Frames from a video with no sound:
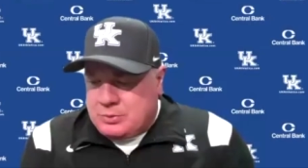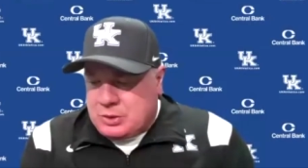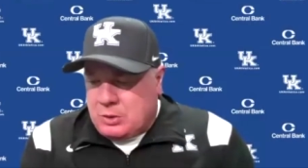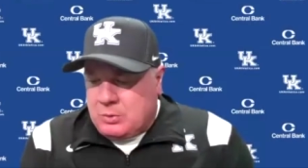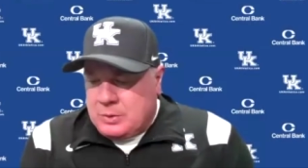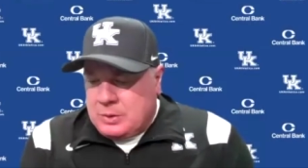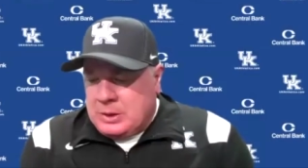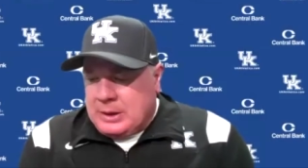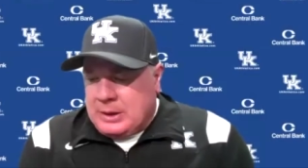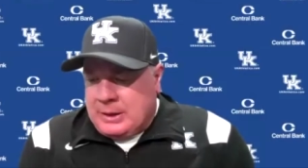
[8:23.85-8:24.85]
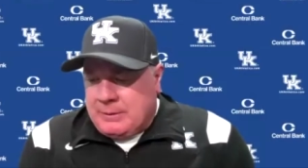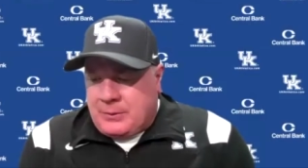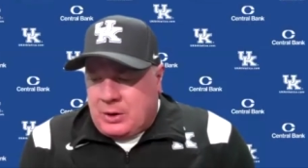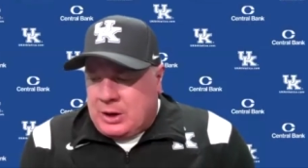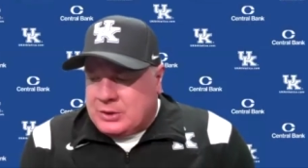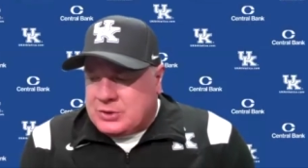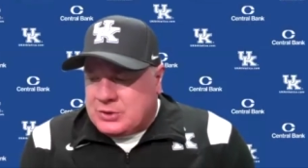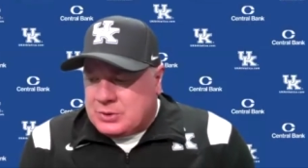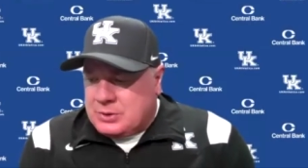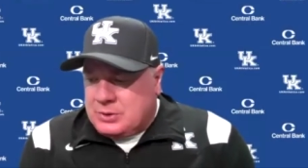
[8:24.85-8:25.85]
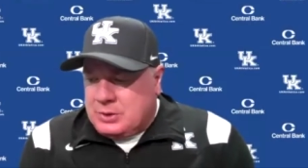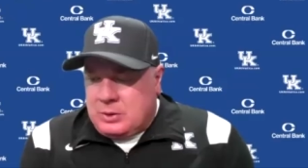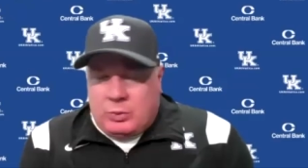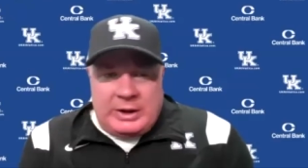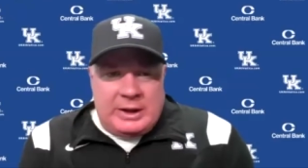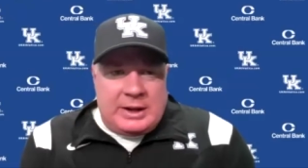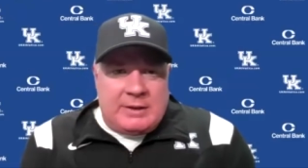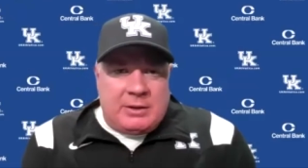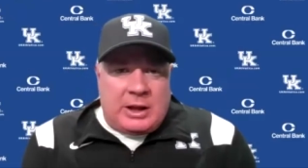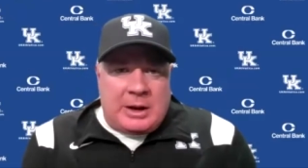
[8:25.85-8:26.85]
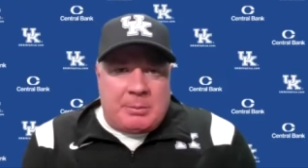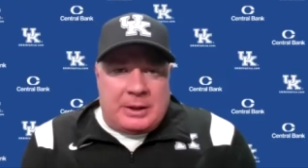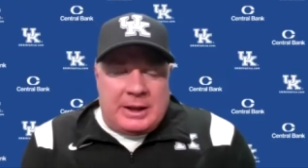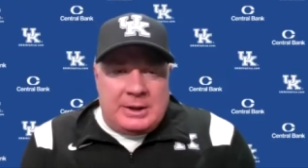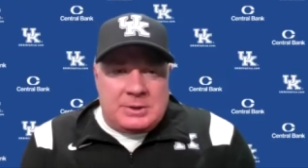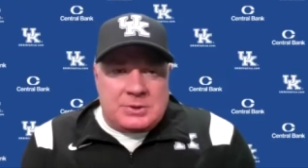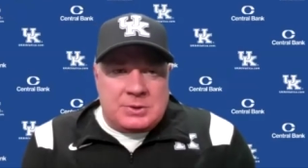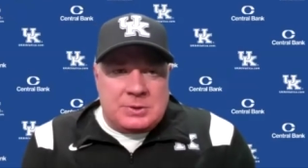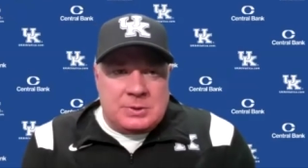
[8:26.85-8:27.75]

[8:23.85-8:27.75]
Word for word: So, uh, for us, you know, we didn't have a lot of plays.